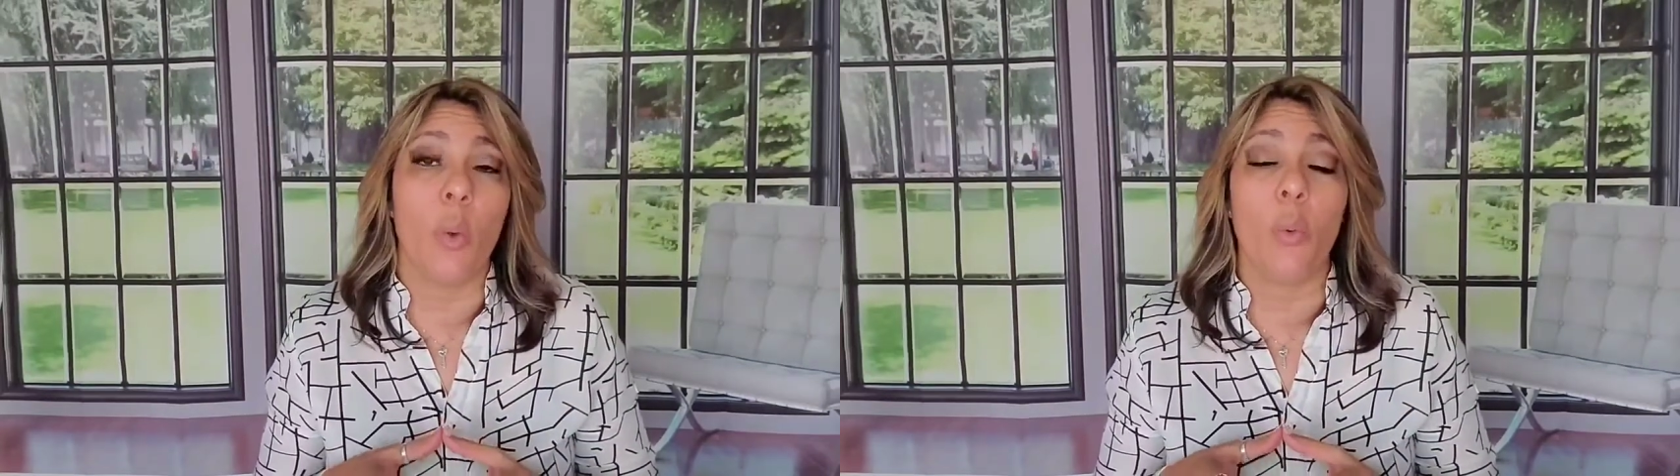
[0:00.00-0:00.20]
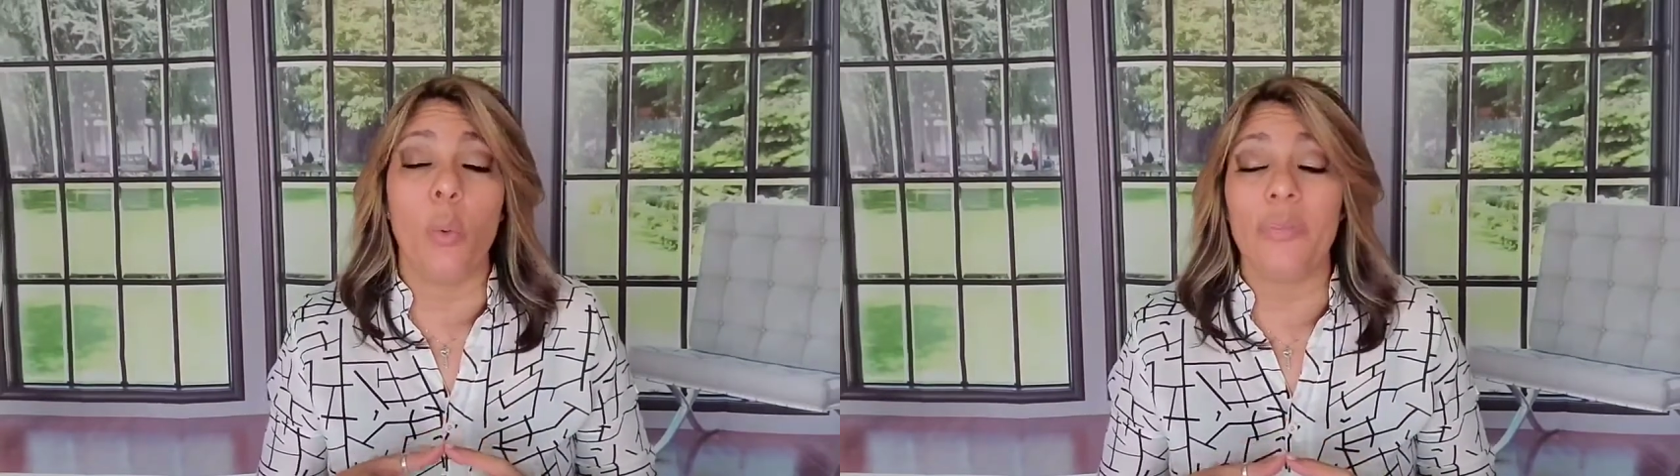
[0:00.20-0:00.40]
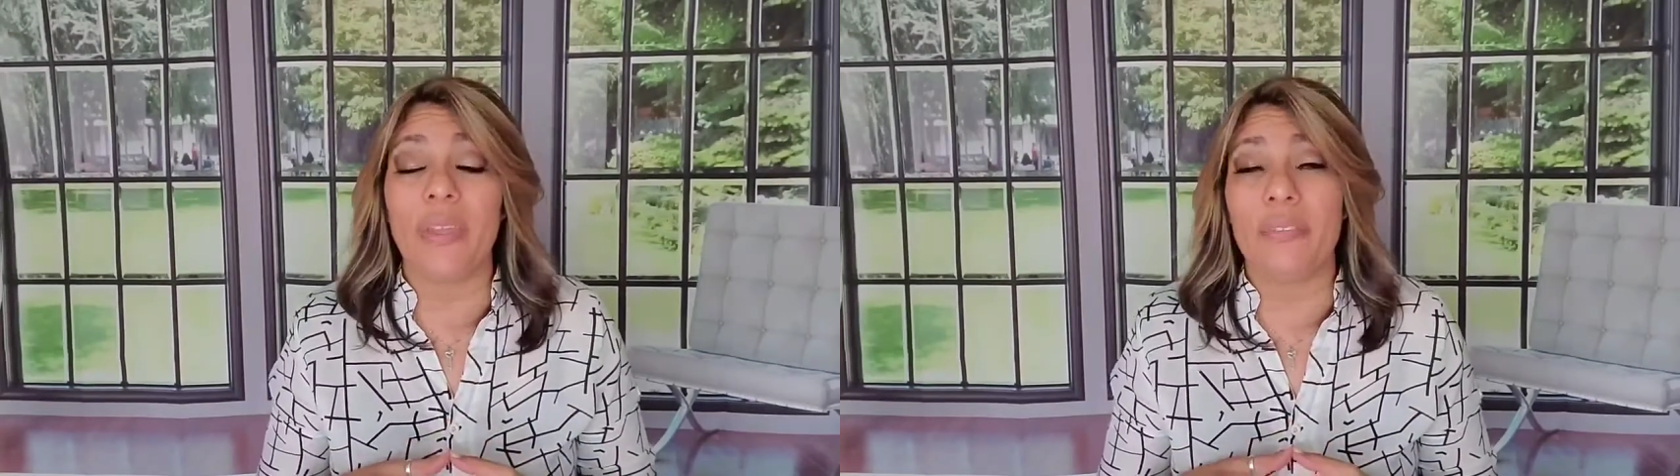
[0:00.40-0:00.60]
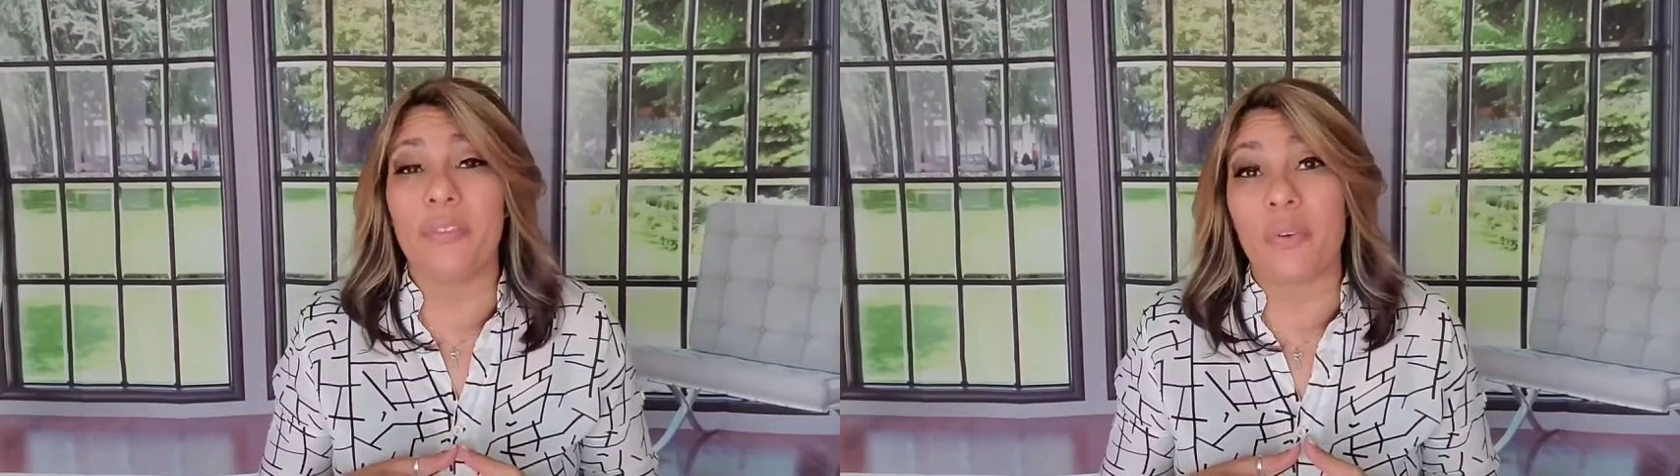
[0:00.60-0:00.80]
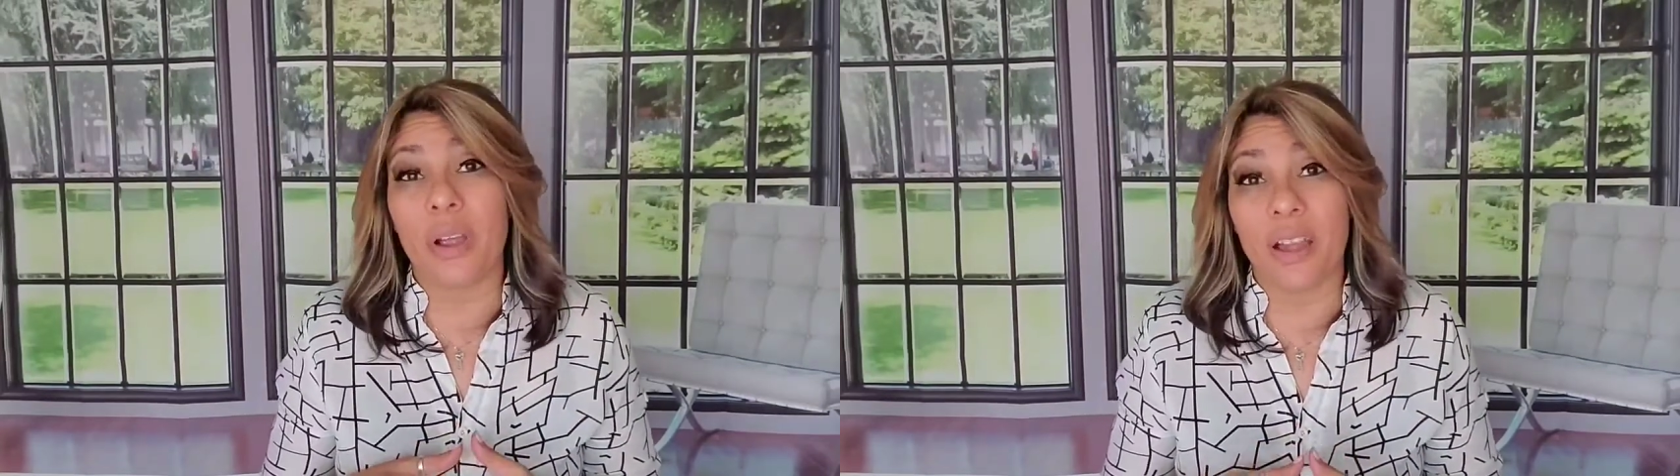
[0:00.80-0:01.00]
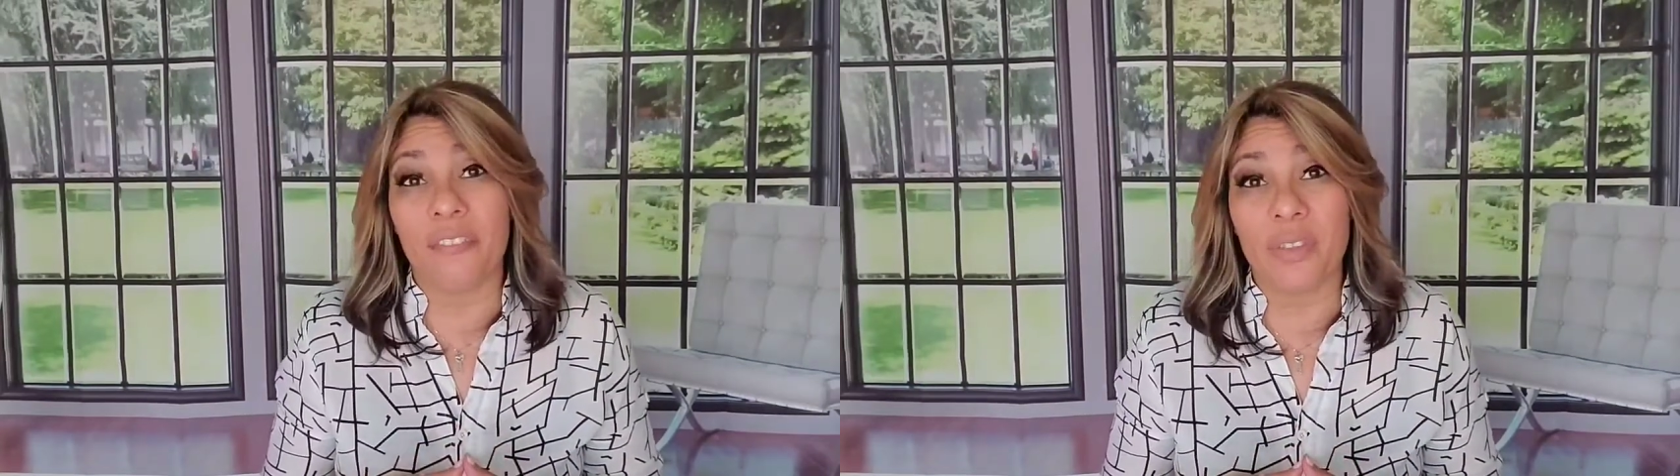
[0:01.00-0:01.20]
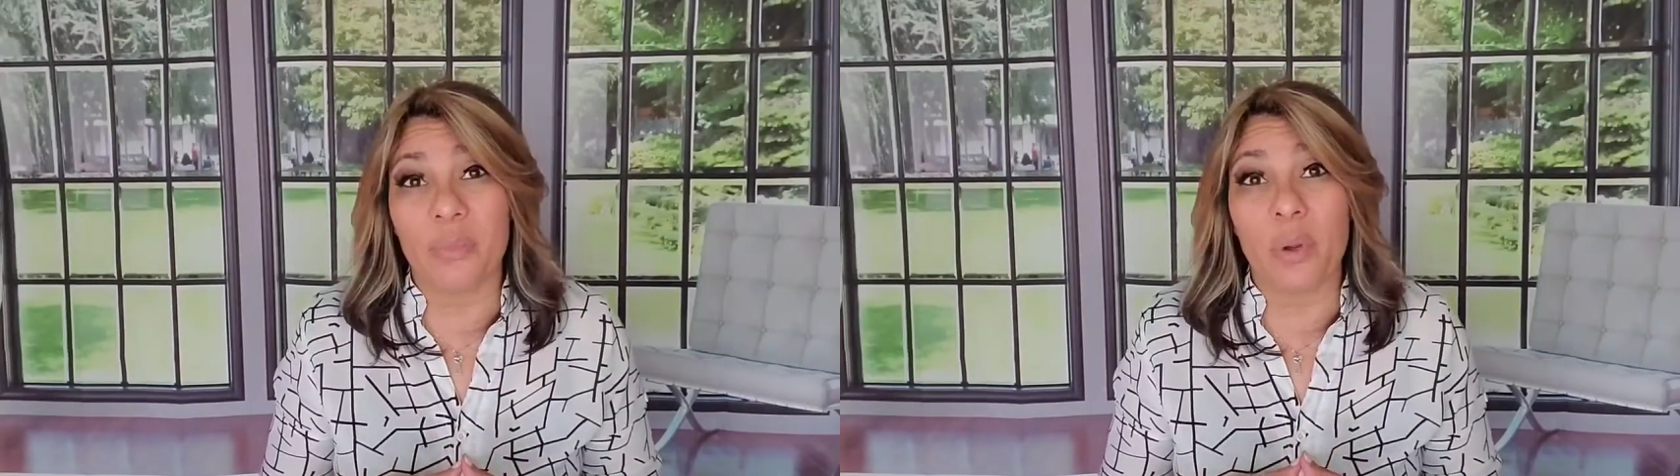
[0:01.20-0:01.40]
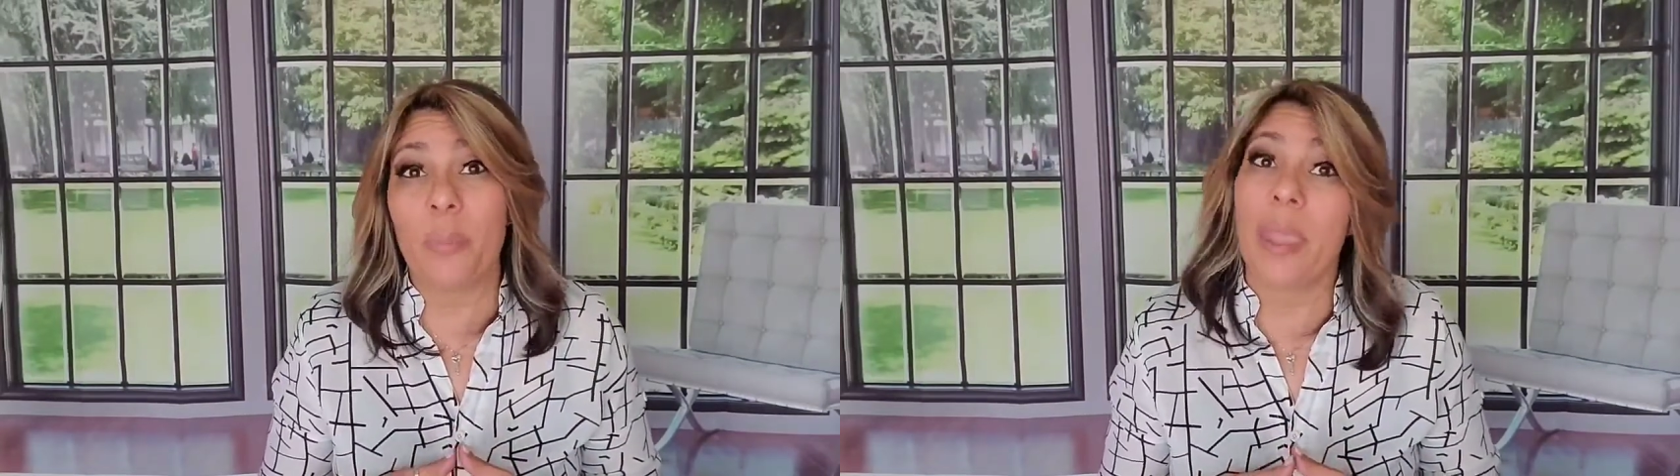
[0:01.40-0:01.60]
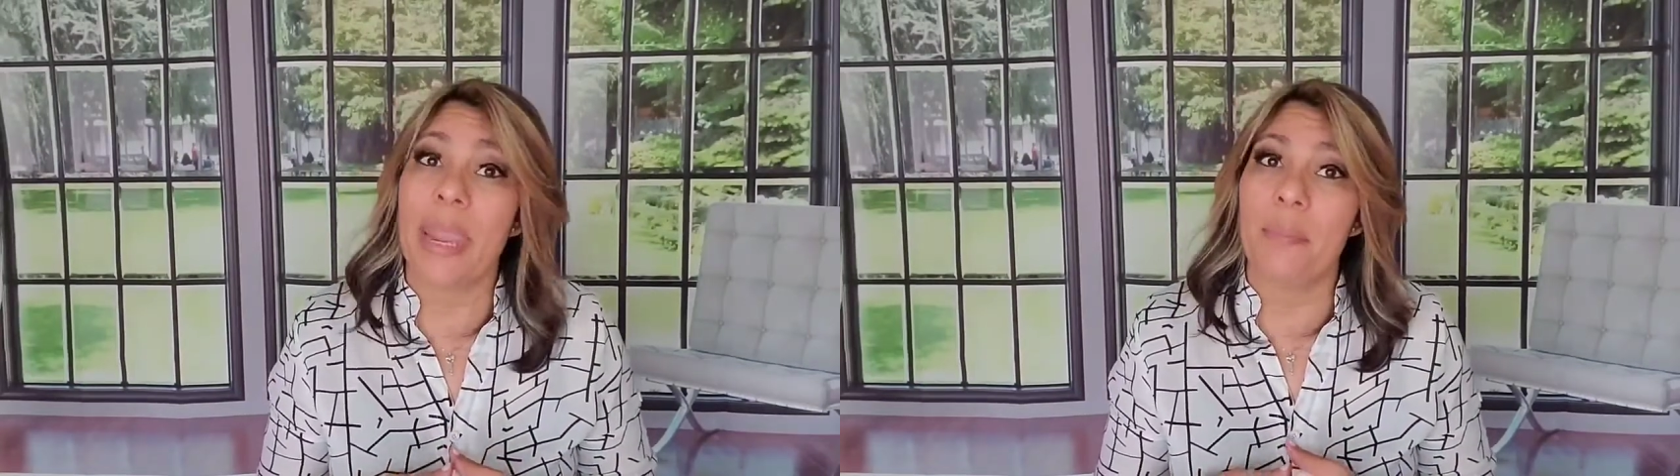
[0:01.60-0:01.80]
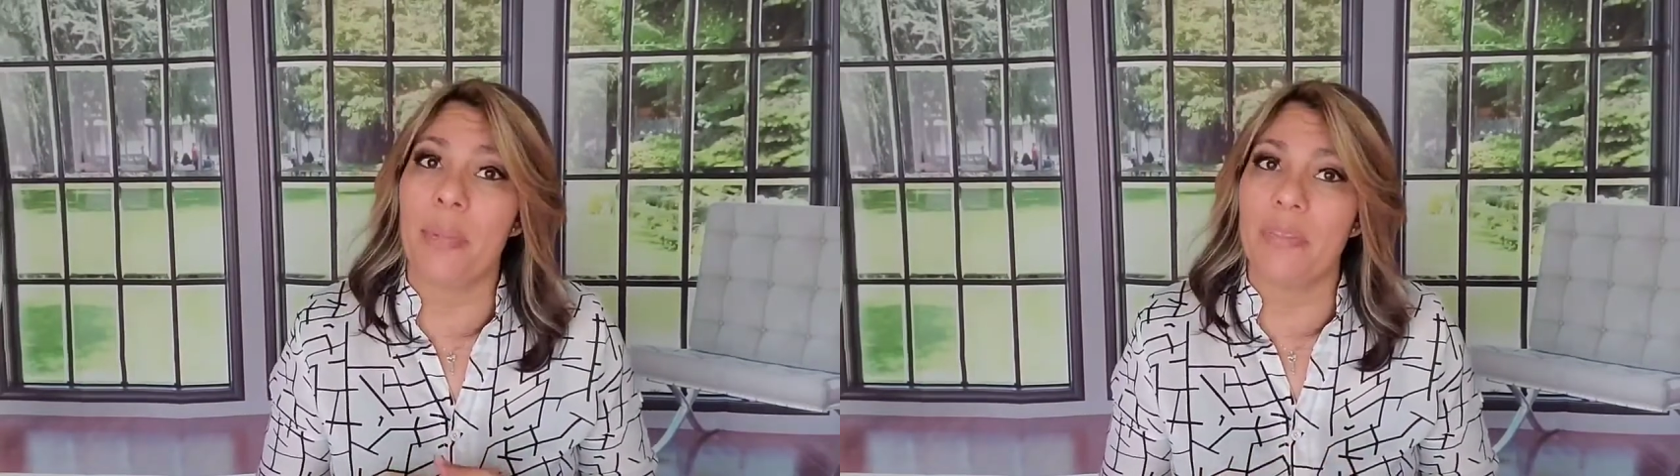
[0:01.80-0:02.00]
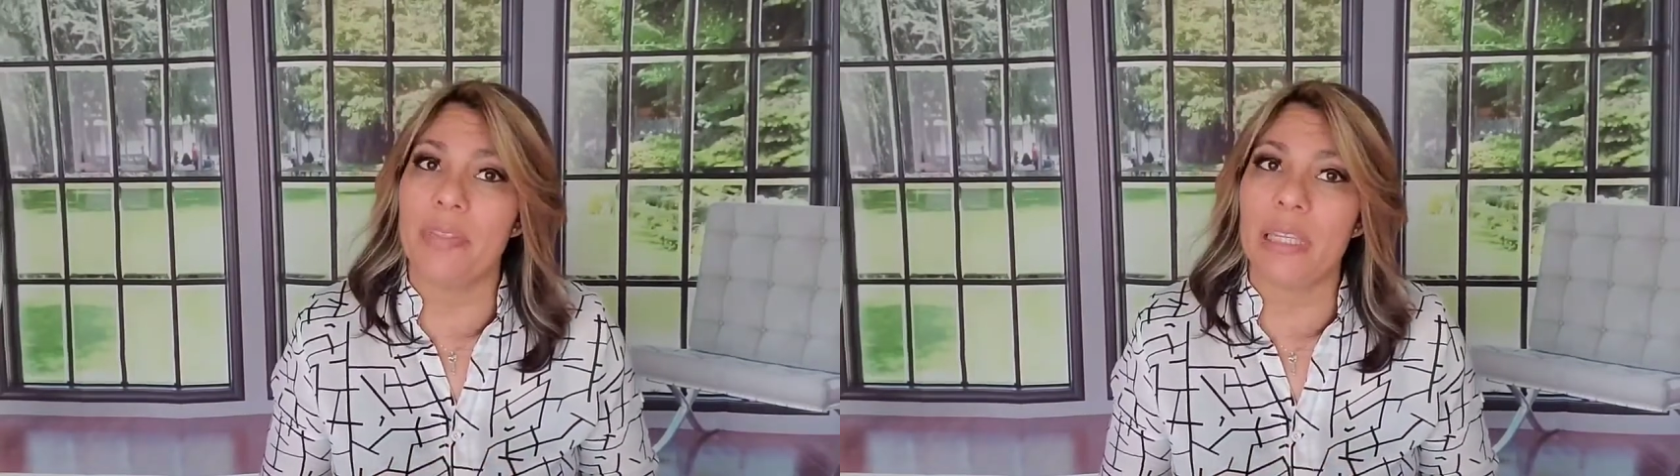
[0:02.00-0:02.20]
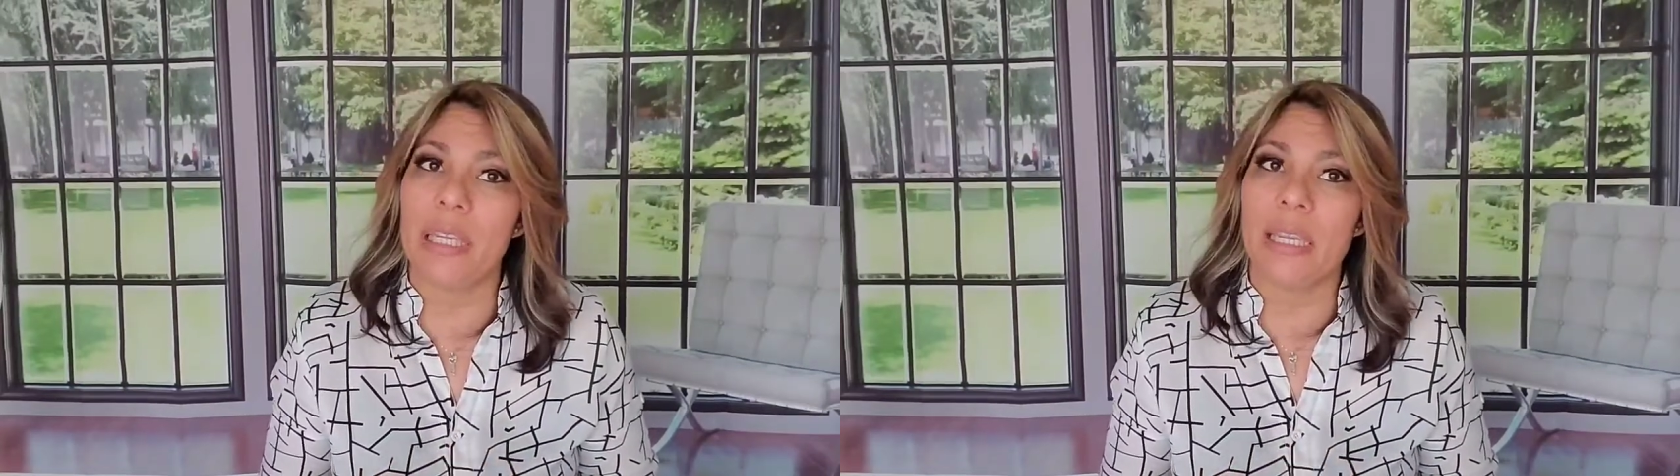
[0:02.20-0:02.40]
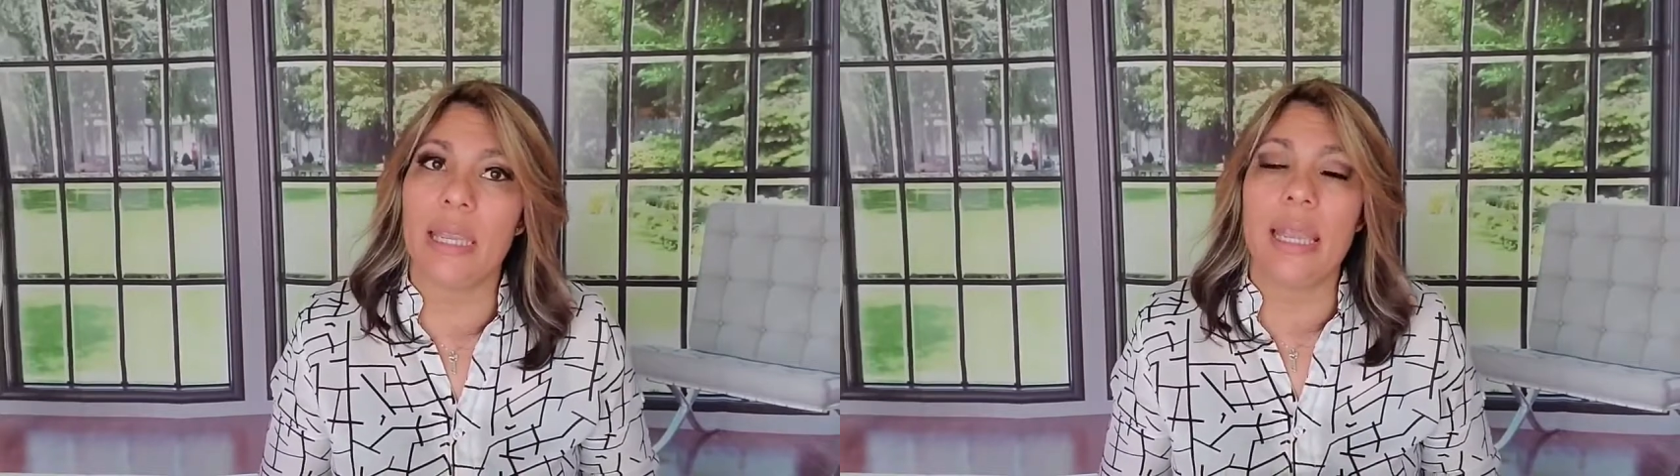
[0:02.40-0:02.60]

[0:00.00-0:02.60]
what they feel comfortable paying monthly.